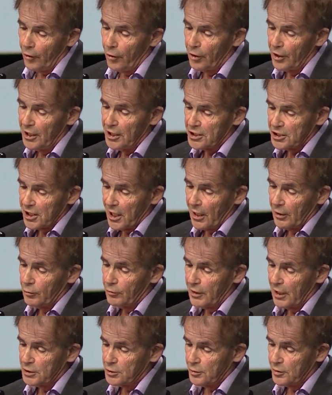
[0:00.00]
early
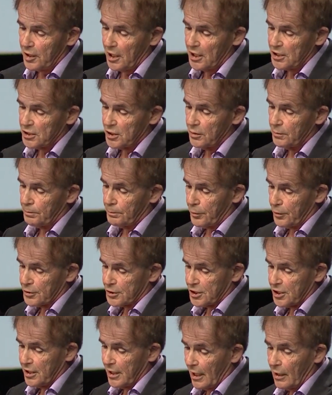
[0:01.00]
childhood education
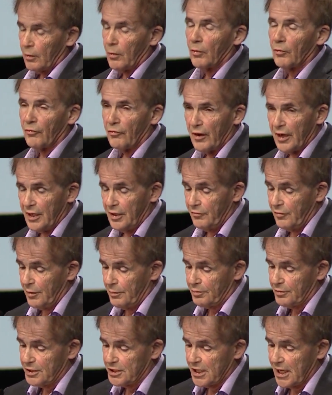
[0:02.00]
personnel already
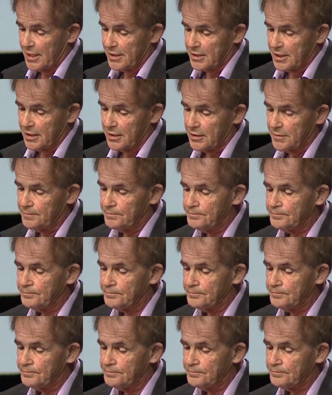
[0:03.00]
represented.